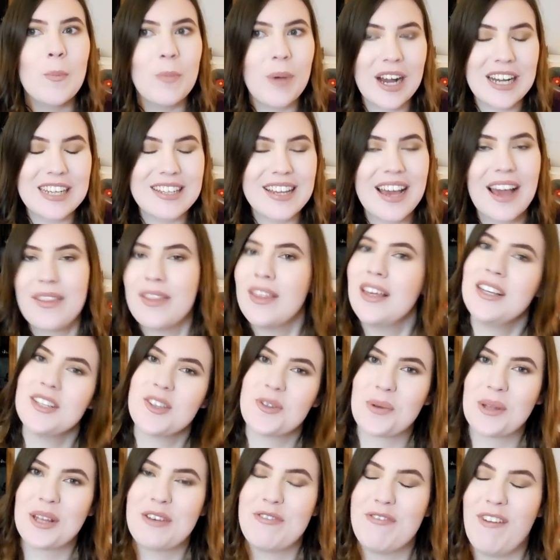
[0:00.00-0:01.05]
but I think
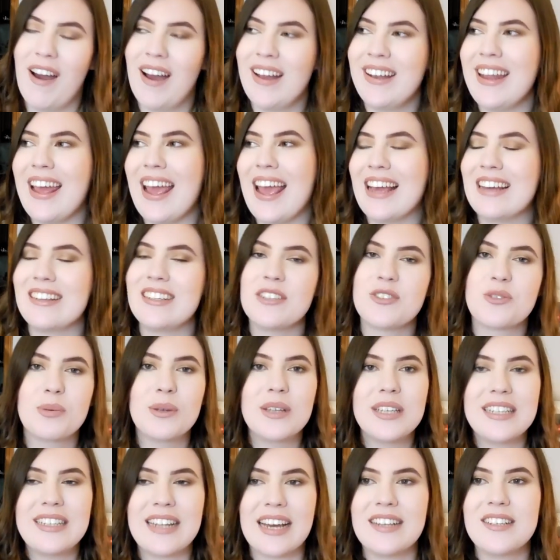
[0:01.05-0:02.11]
it's really fun, and it's
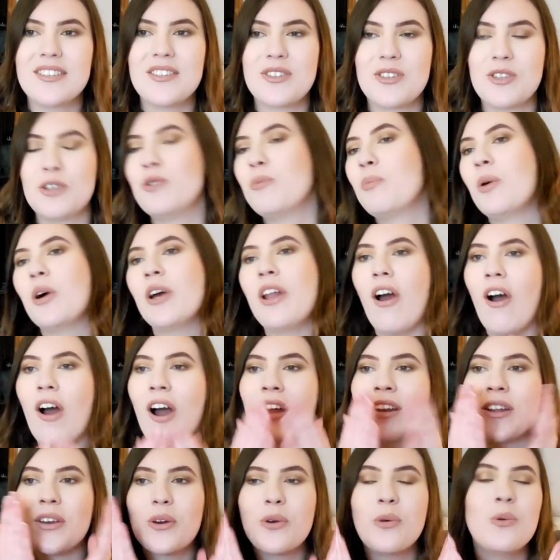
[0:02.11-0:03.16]
really nice to put
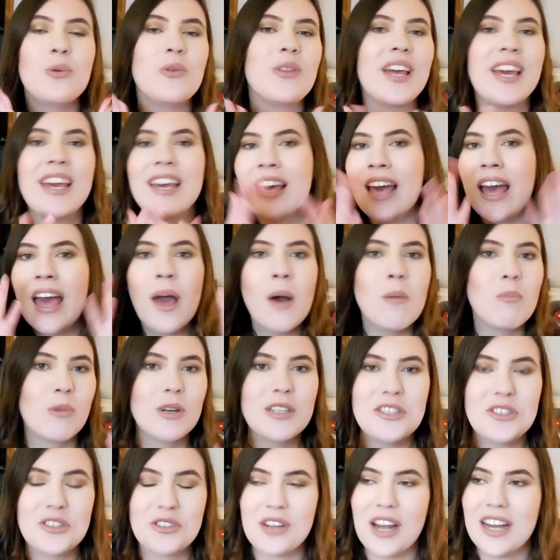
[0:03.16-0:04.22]
on cooling
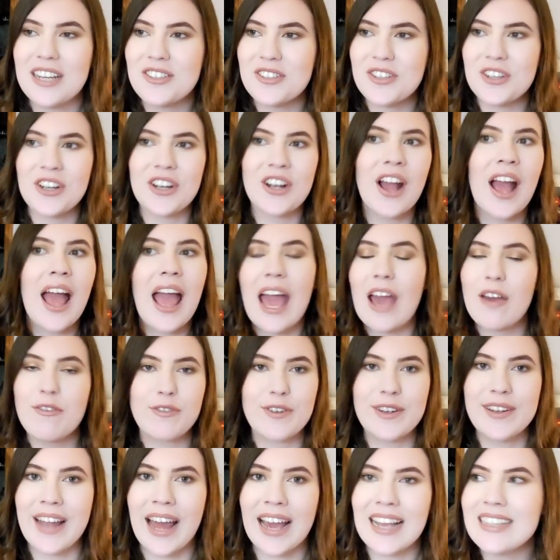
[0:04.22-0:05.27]
moisturizer
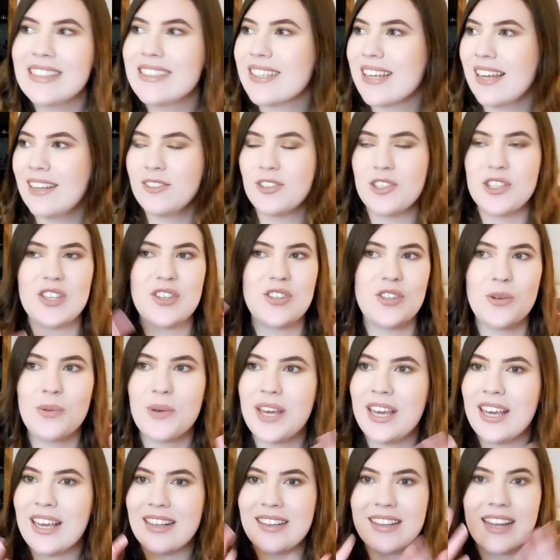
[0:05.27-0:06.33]
every night and just
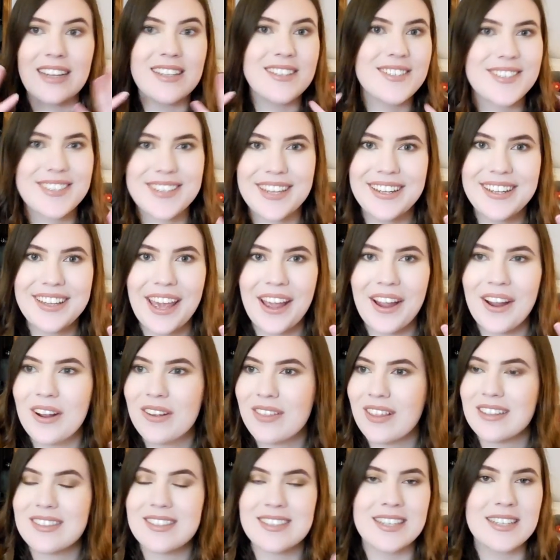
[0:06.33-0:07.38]
doing nice
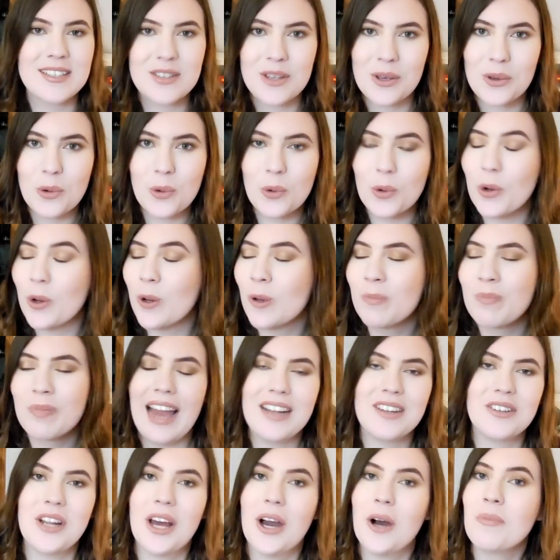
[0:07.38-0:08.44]
skincare that's nice and cool.
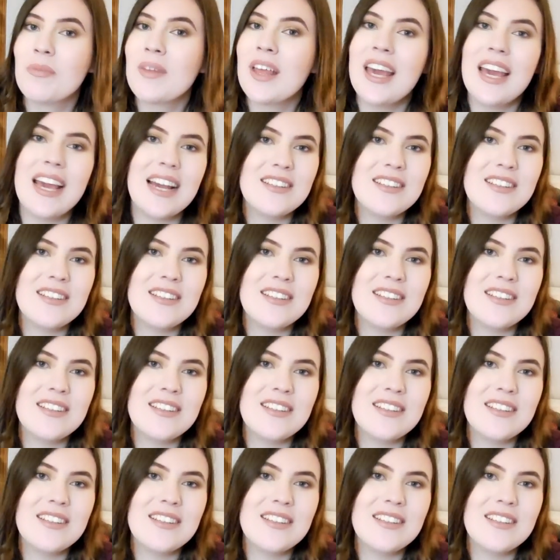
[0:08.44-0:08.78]
I don't know.